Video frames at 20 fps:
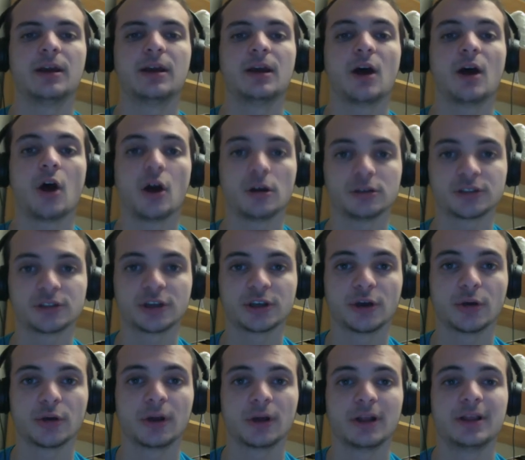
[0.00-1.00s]

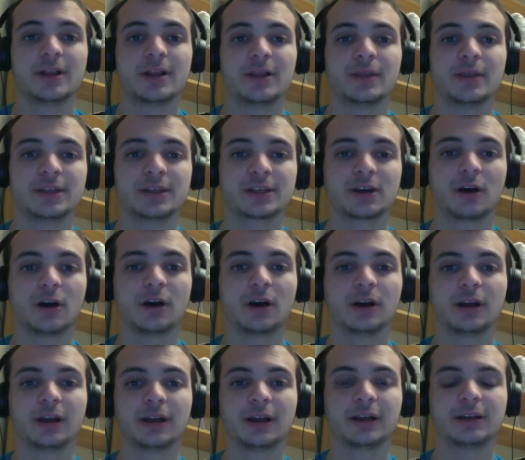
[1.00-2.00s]
Also, this
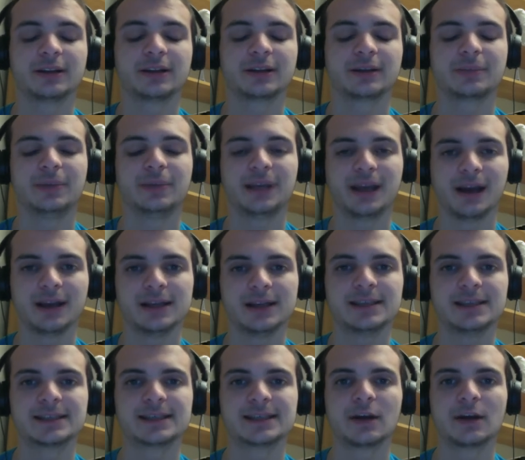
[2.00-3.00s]
card,
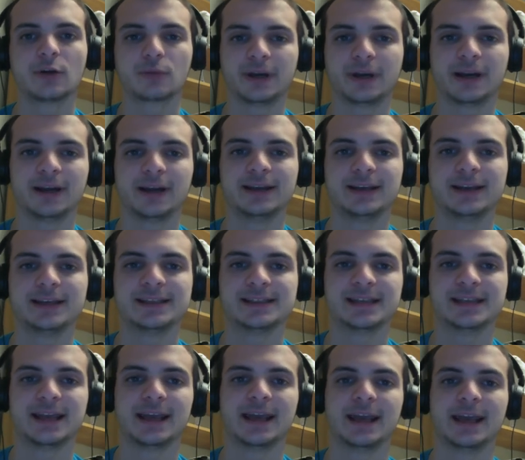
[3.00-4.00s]
because Arena is
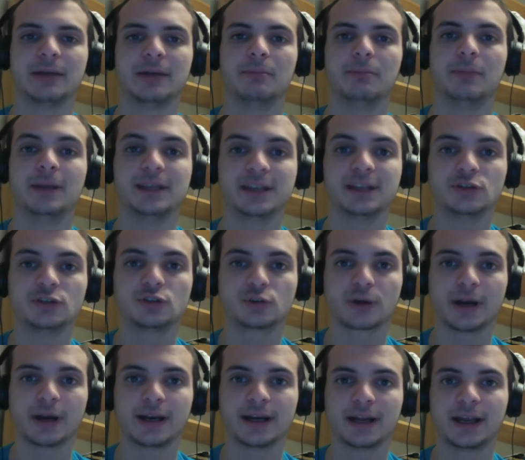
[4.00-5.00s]
a minion
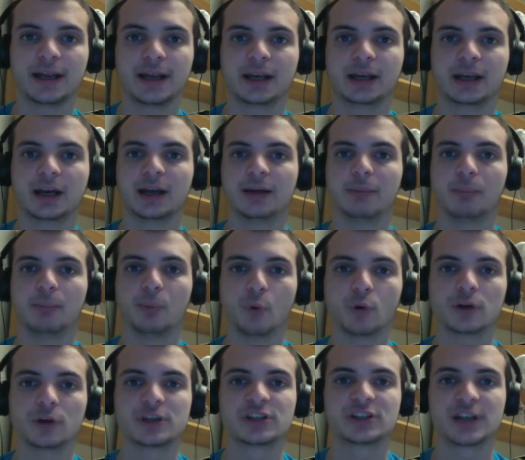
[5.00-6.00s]
trading, kind of
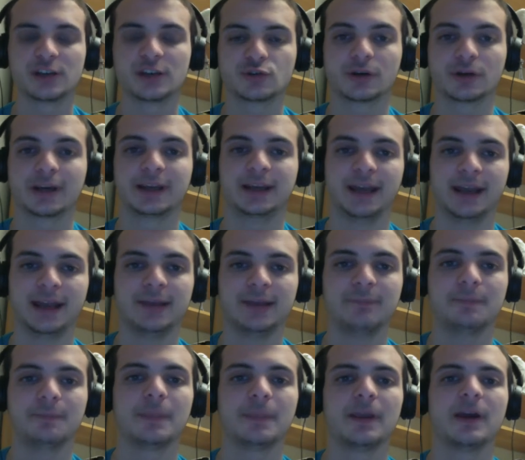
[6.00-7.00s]
board-centric
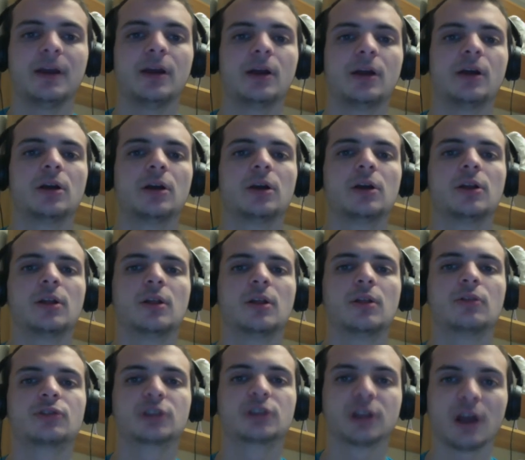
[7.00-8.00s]
game,
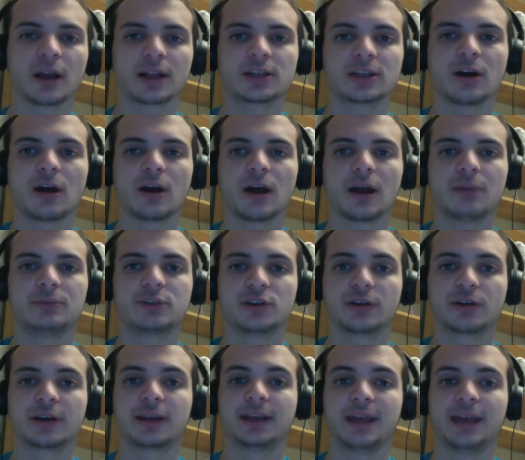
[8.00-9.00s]
there's a lot of times
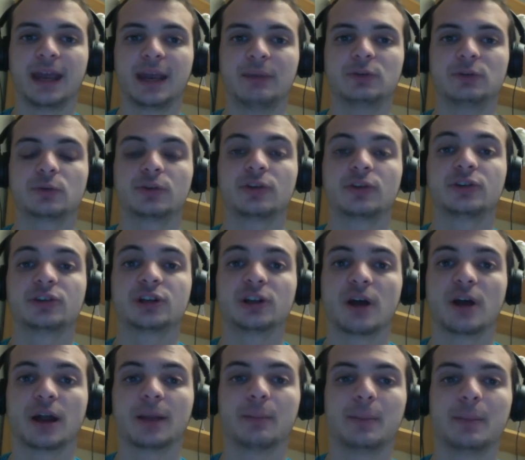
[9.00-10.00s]
during games where there's a
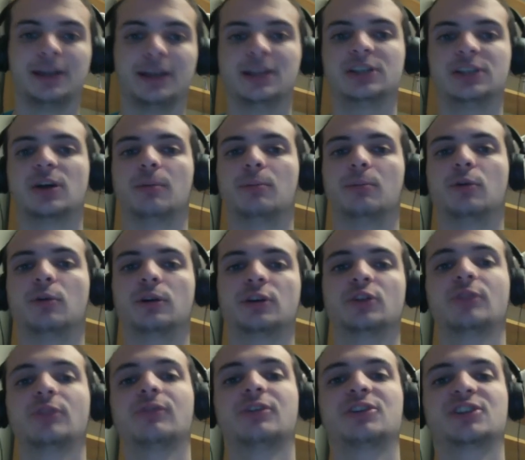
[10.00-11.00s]
lot of minions on board. So
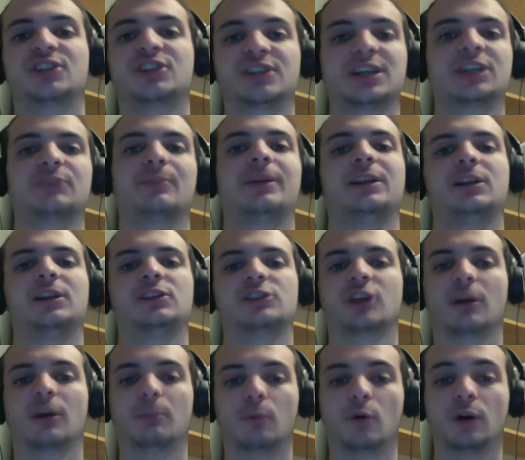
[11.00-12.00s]
if there's 6 minions
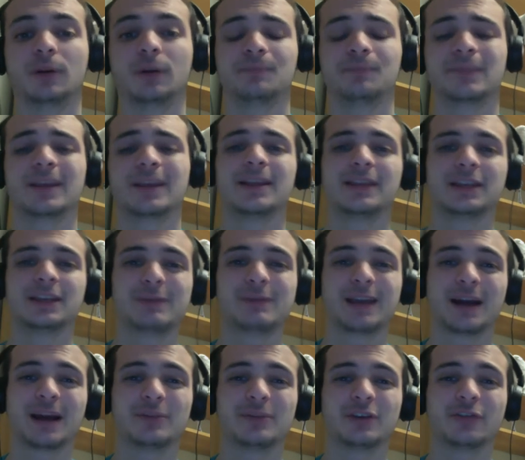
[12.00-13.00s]
on board, this
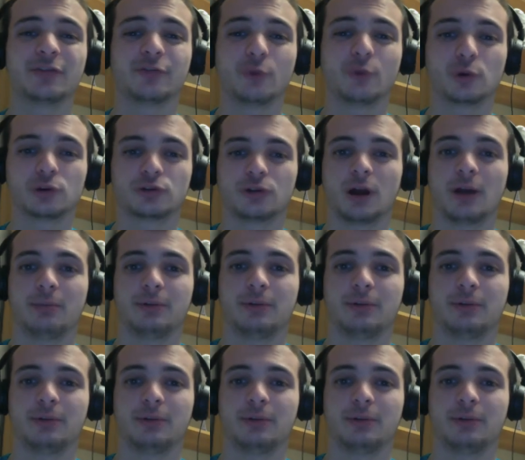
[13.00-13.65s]
becomes a 4-drop,